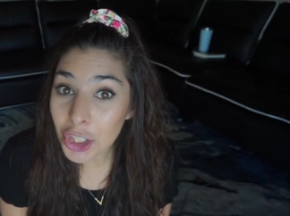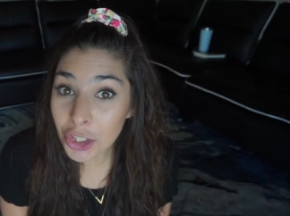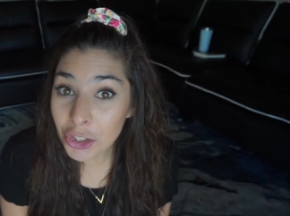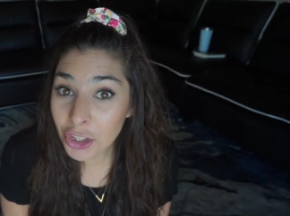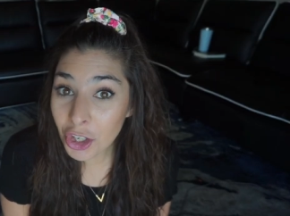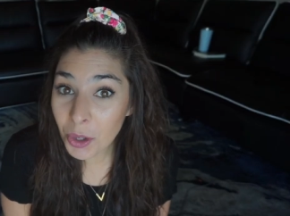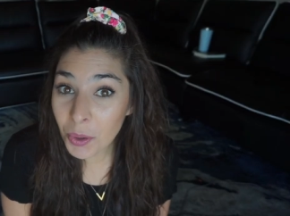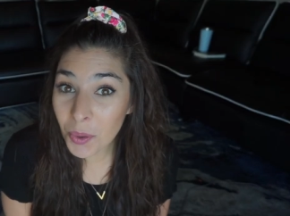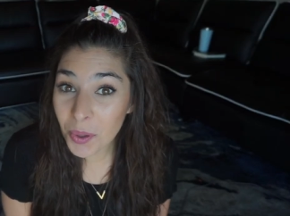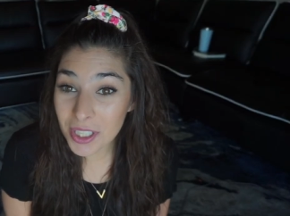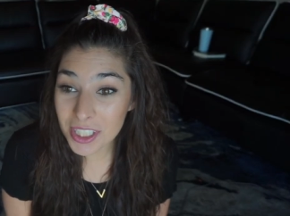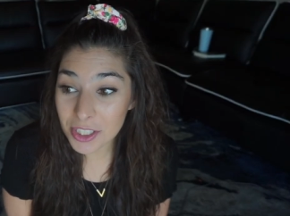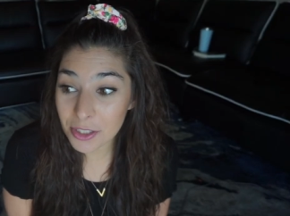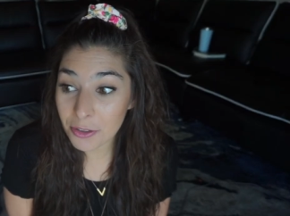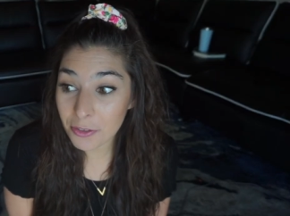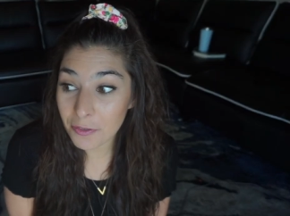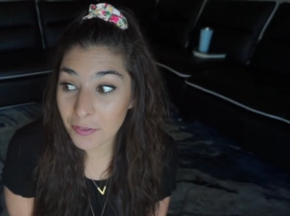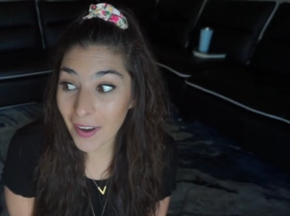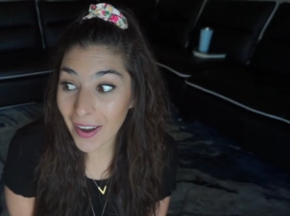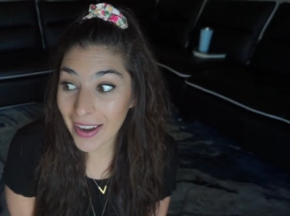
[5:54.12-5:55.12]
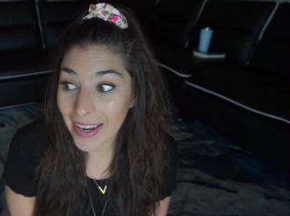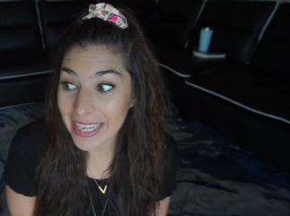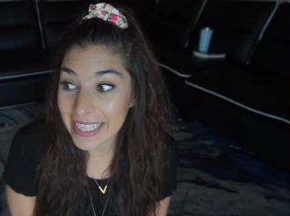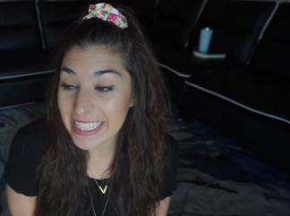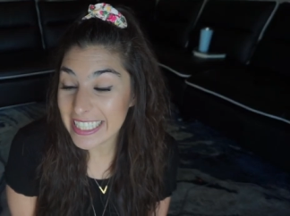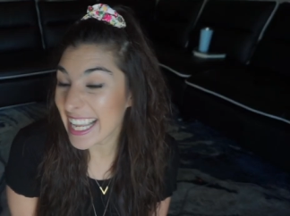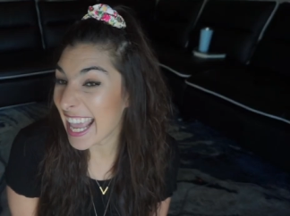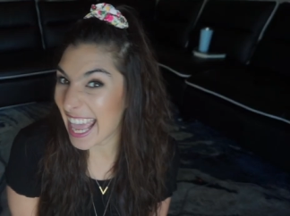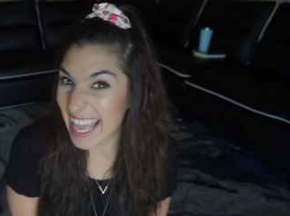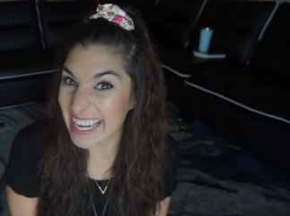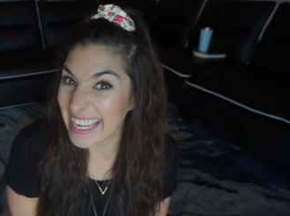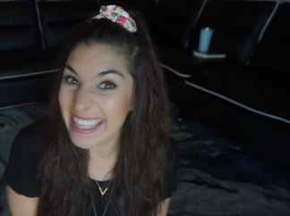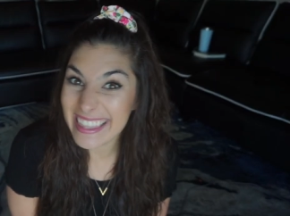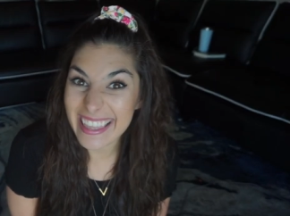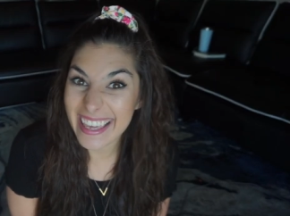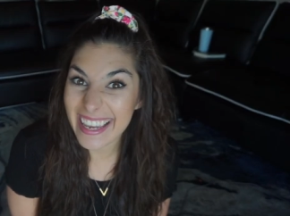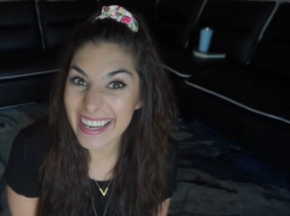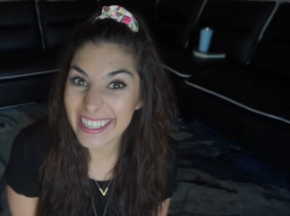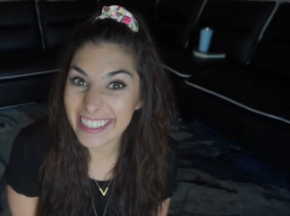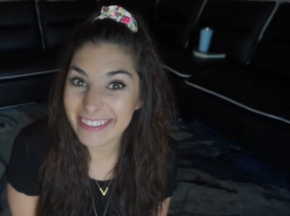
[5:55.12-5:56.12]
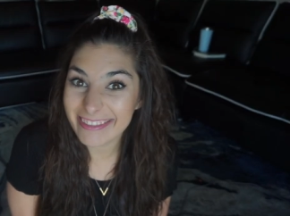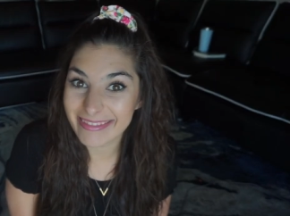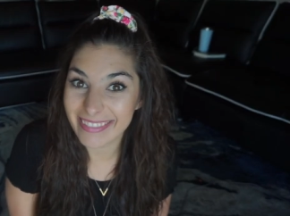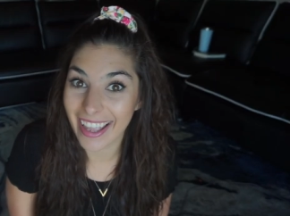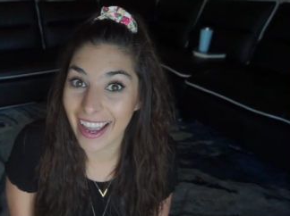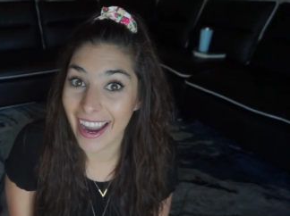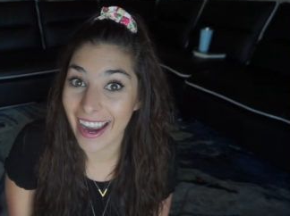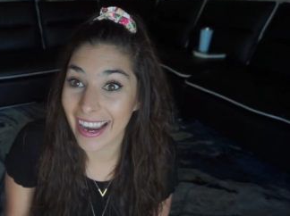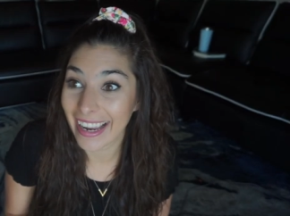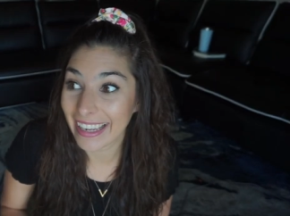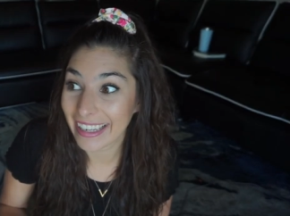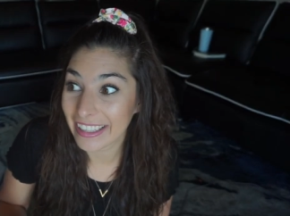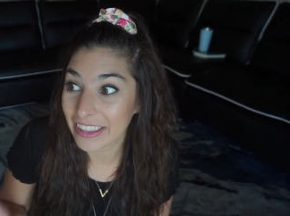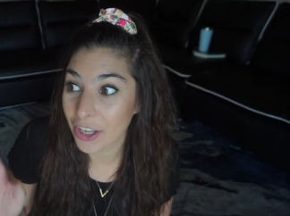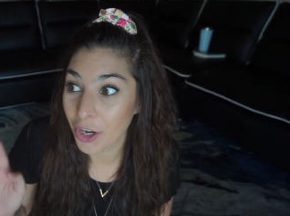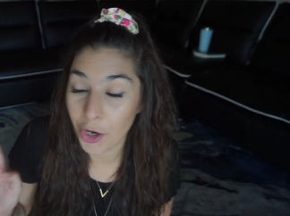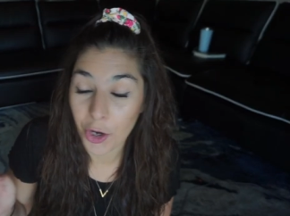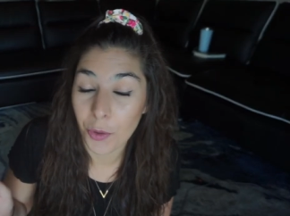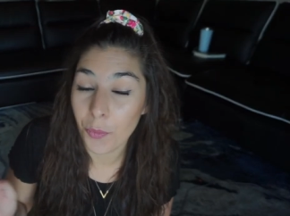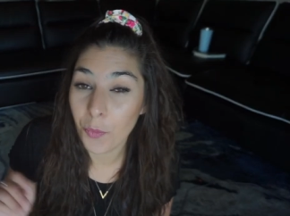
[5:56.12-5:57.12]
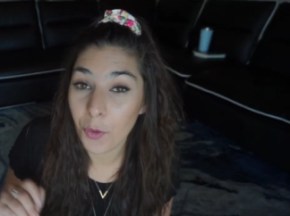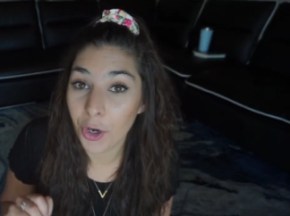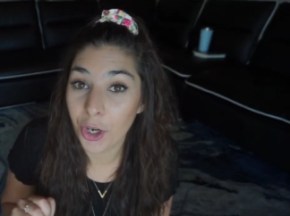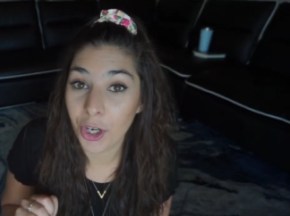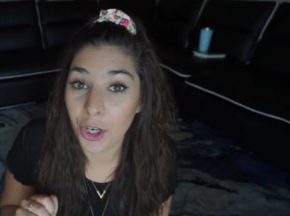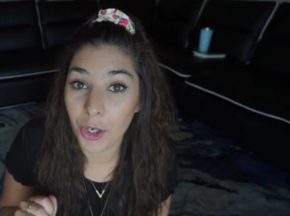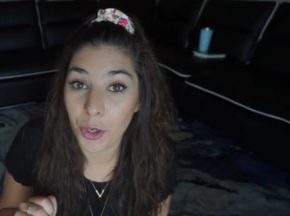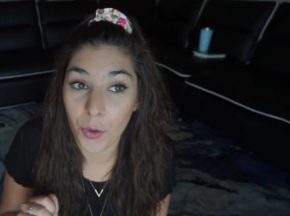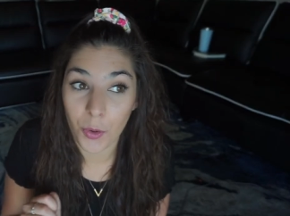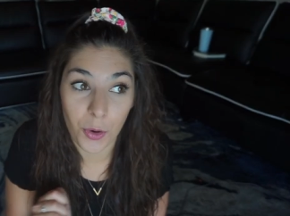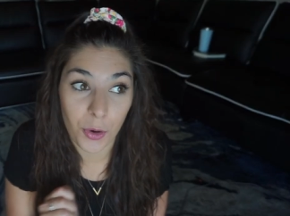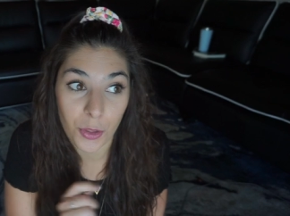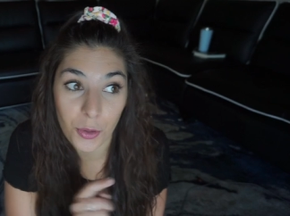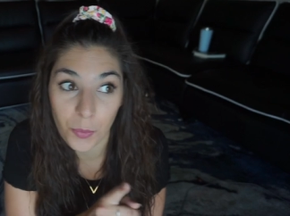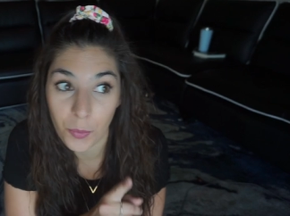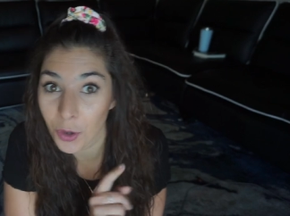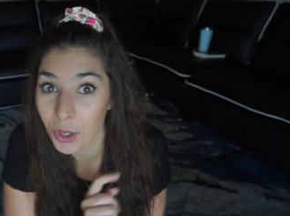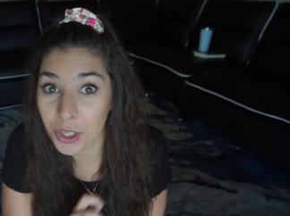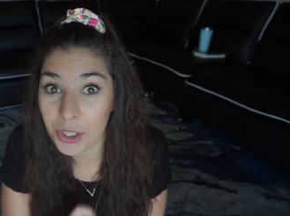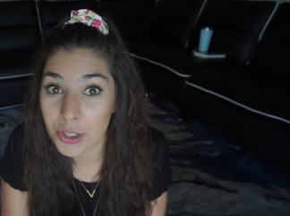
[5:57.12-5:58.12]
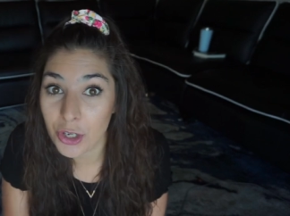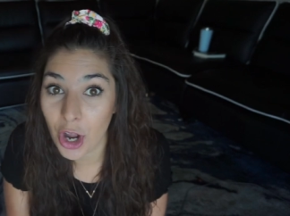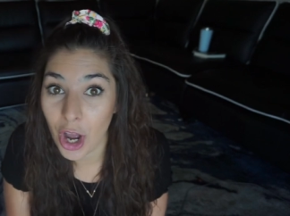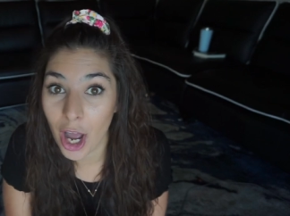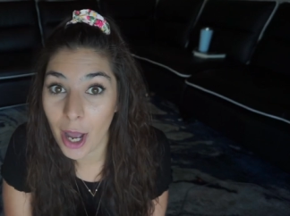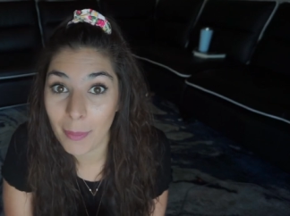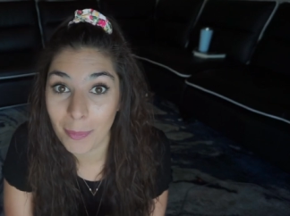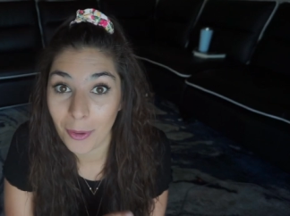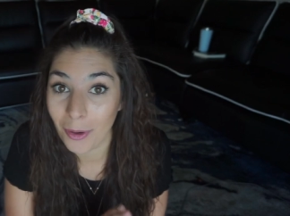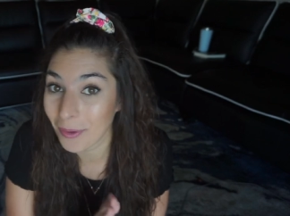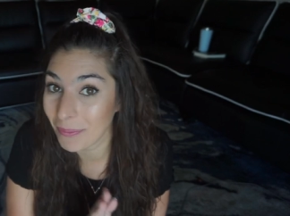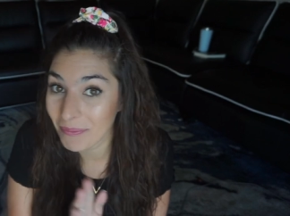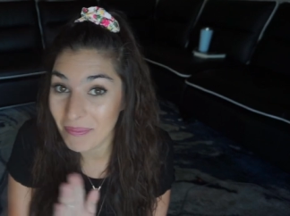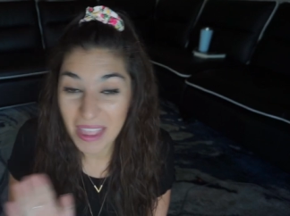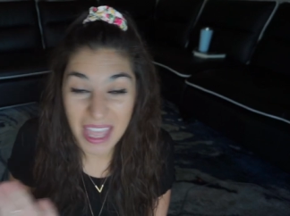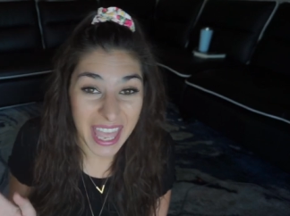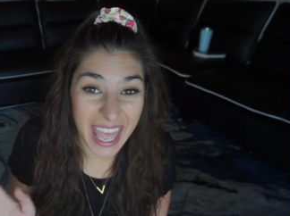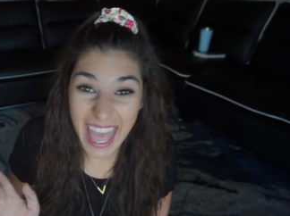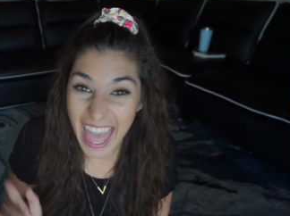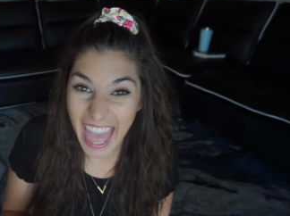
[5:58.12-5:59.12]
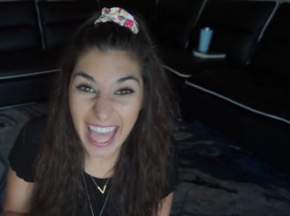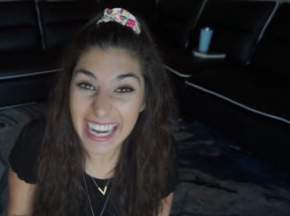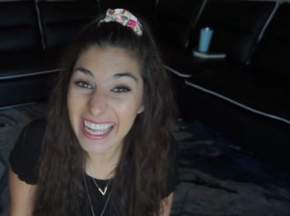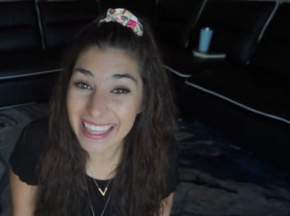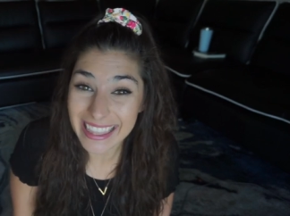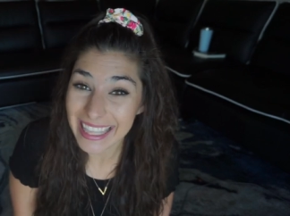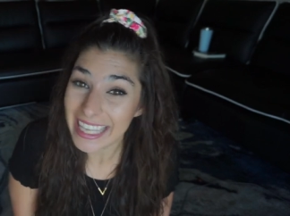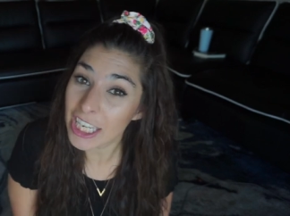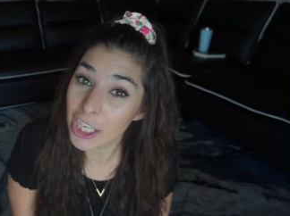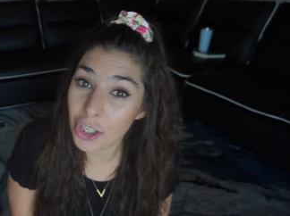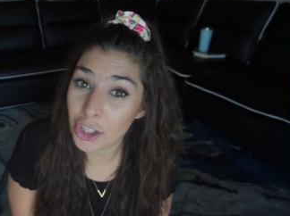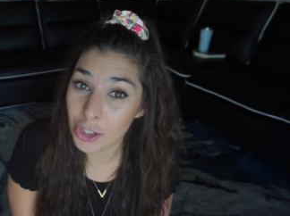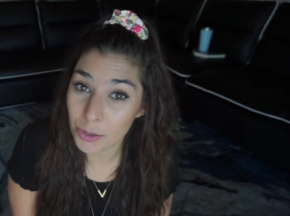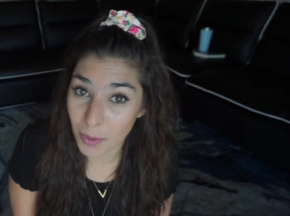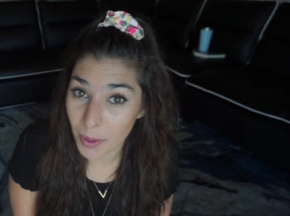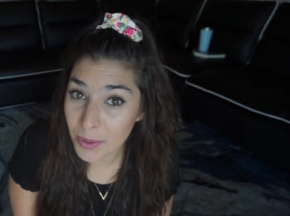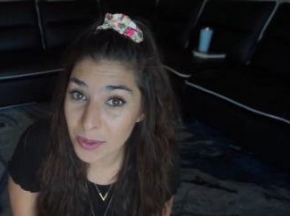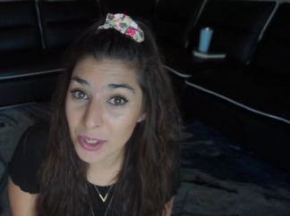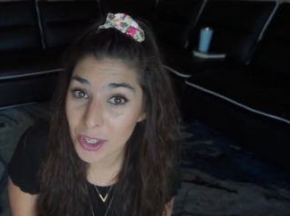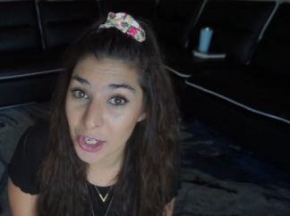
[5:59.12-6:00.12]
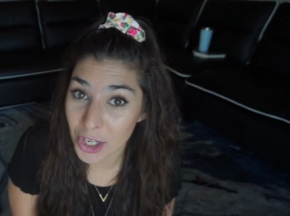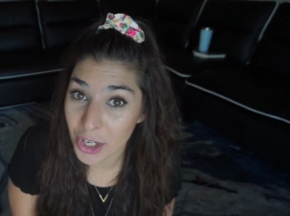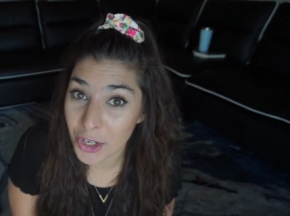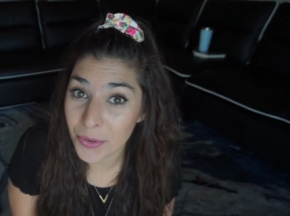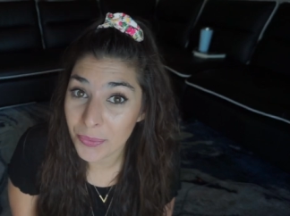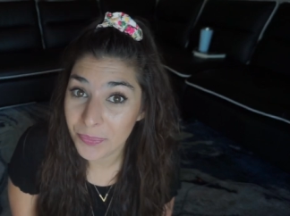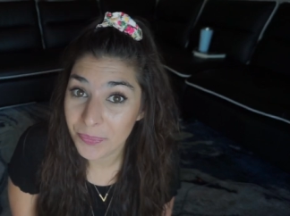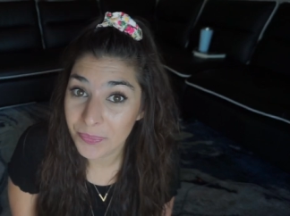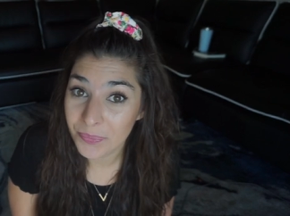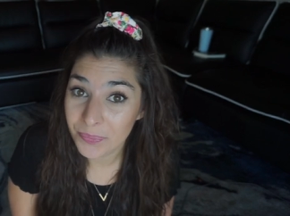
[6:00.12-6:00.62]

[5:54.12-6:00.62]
Do you know where to find anything? Like the homework or the workshop or anything you're supposed to do?